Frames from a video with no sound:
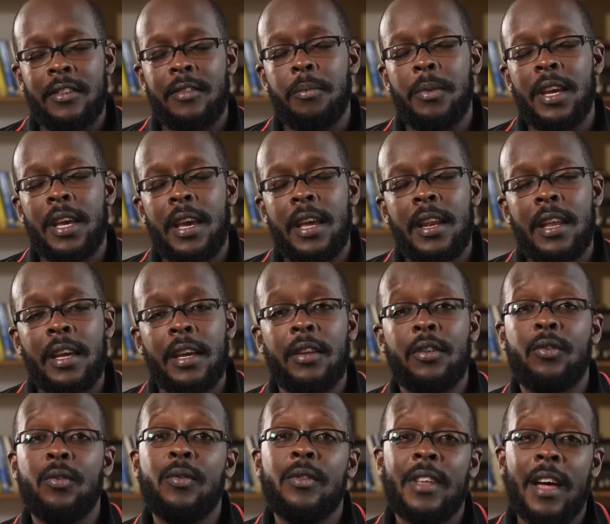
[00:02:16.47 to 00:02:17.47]
beginning in
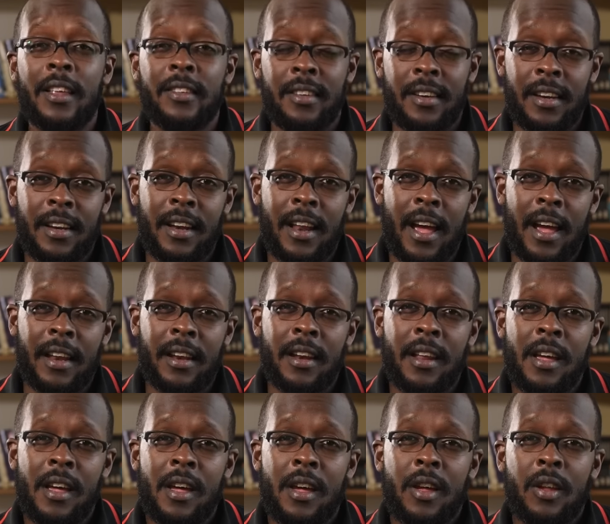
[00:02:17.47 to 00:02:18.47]
2009,
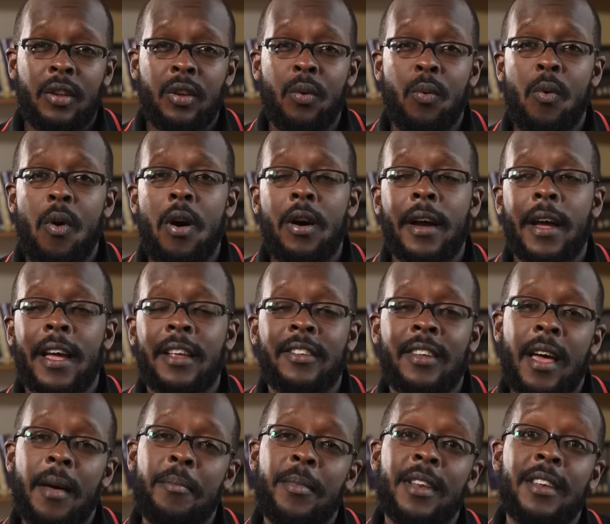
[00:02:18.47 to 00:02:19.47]
the walk has
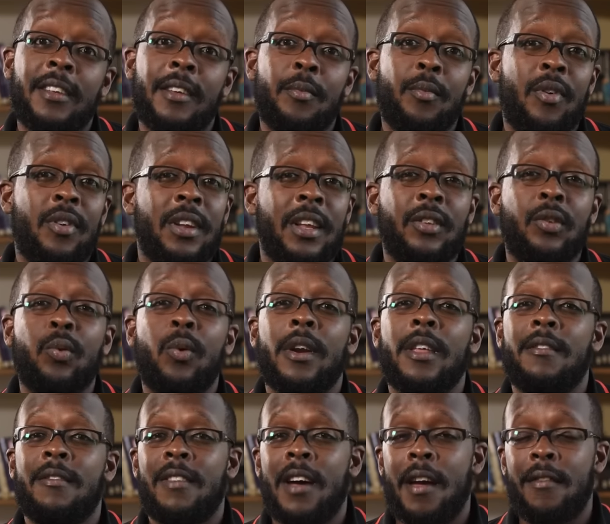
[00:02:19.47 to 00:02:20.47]
happened in more than
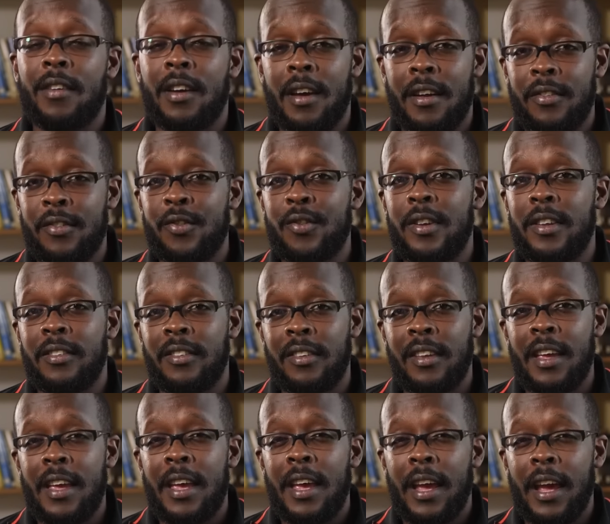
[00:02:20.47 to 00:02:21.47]
25 countries.
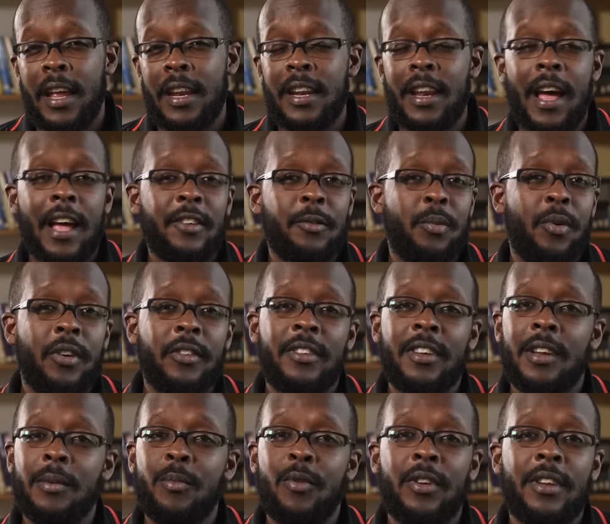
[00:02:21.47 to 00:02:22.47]
And it has brought
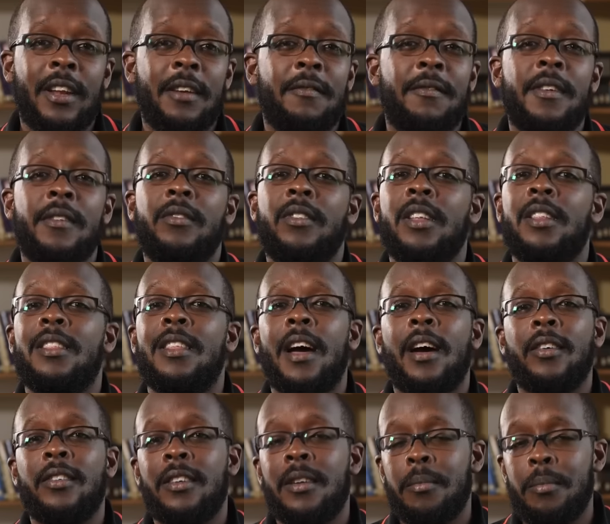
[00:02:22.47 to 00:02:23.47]
in more than
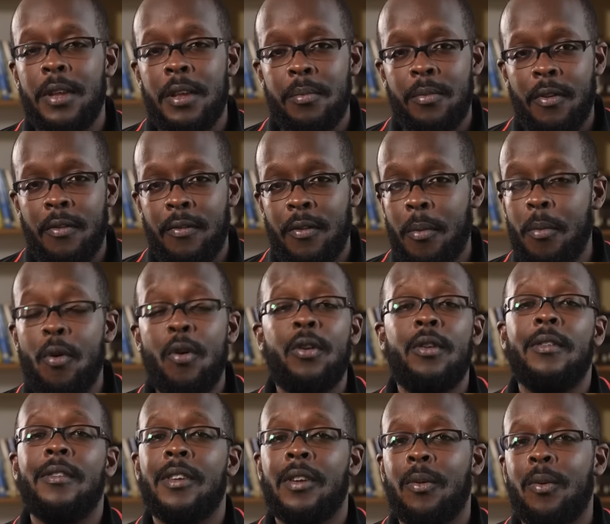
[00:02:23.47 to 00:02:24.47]
50,000 people from all
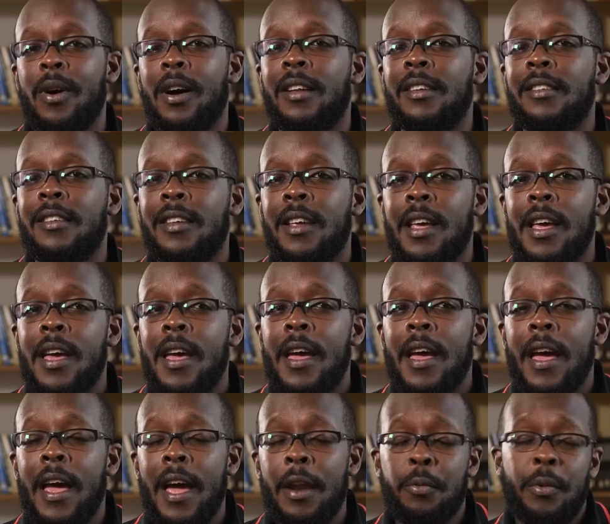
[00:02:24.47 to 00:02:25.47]
over the world.
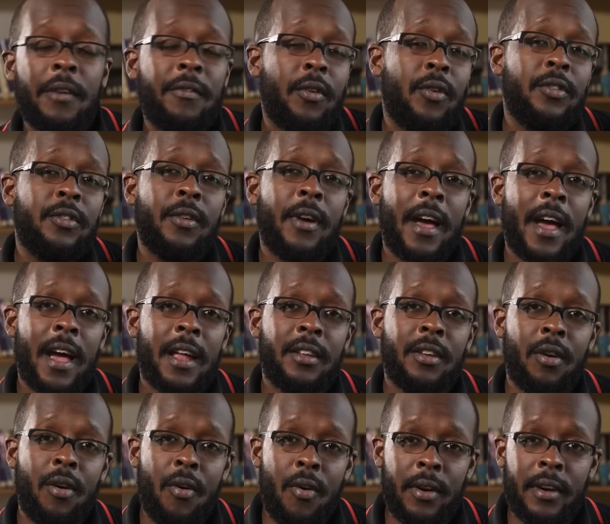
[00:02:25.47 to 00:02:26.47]
And we have also had
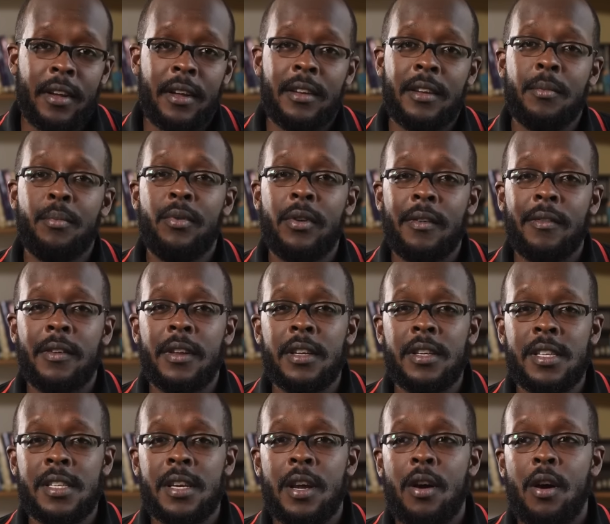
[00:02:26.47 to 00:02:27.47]
the honor and the
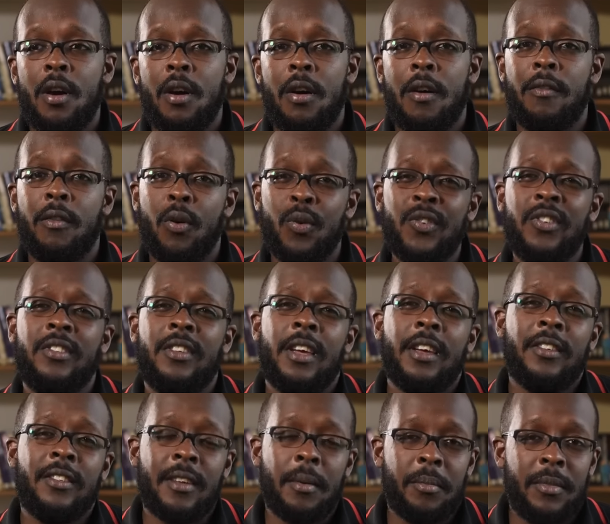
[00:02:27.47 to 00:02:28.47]
privilege of
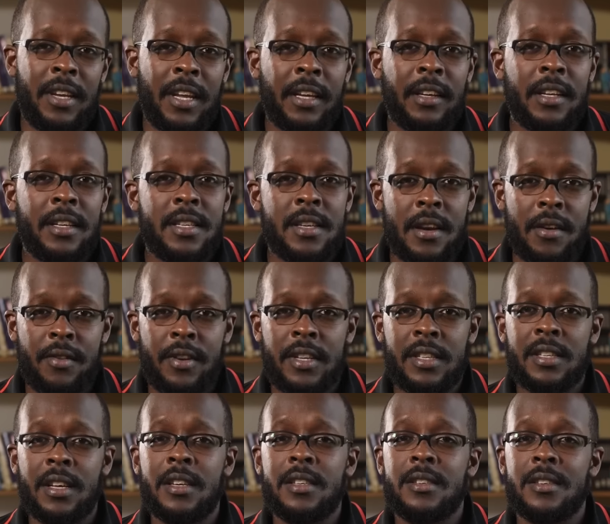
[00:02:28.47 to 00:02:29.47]
hosting some
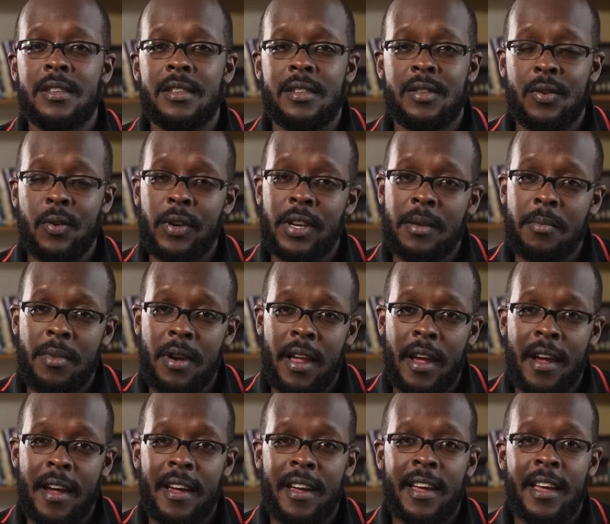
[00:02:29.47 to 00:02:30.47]
dignitaries such as Tony
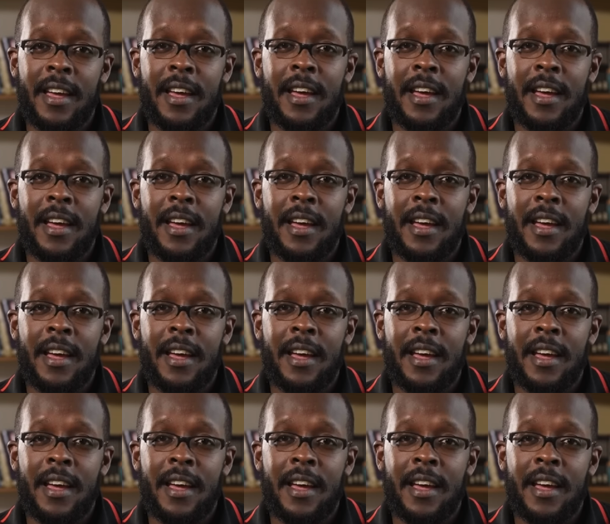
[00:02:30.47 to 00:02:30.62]
Blair,